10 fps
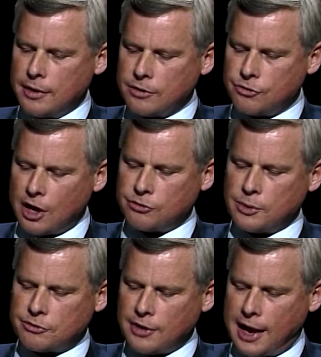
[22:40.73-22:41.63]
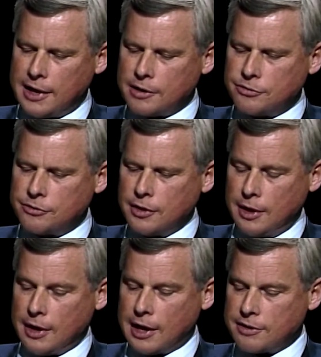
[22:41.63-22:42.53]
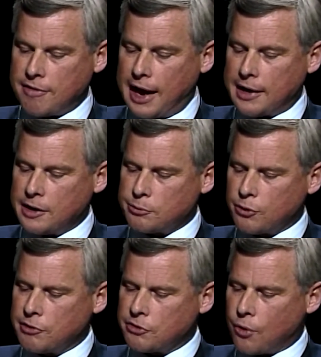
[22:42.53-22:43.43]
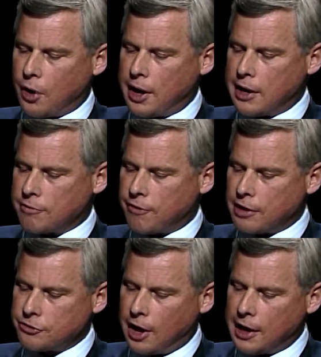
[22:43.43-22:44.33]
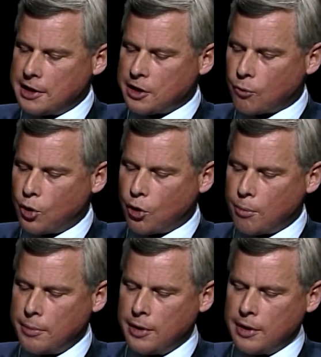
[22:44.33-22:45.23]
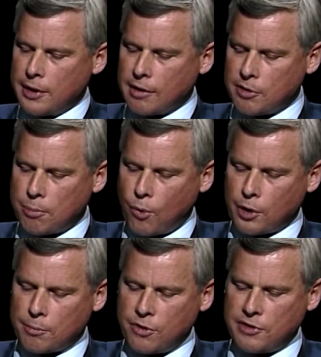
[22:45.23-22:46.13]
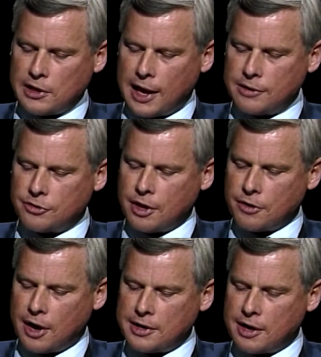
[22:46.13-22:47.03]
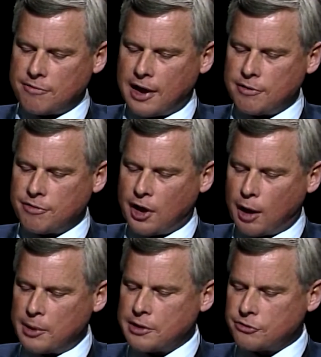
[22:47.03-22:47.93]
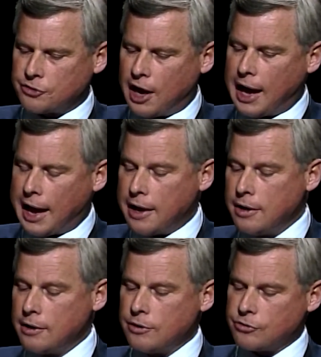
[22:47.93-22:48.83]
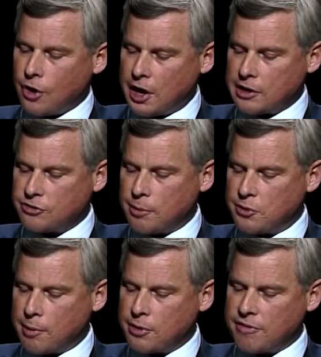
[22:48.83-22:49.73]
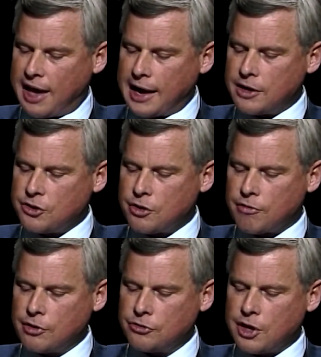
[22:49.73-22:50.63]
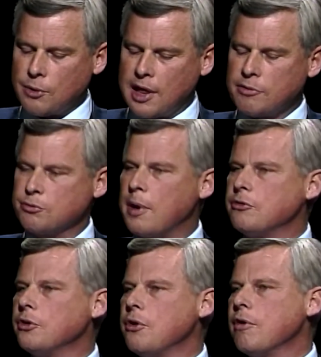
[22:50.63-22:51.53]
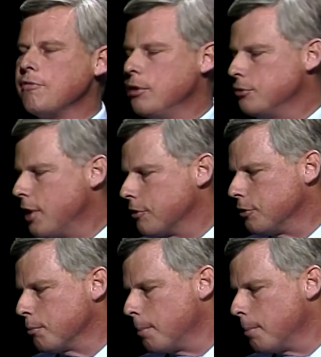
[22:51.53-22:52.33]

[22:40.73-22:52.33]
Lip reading: Jesuit scientists at the Vatican Observatory in Frascati near Rome have reported moving lights and other identified phenomena in the sky. Starting in September, the Vatican University will have a special UFO section.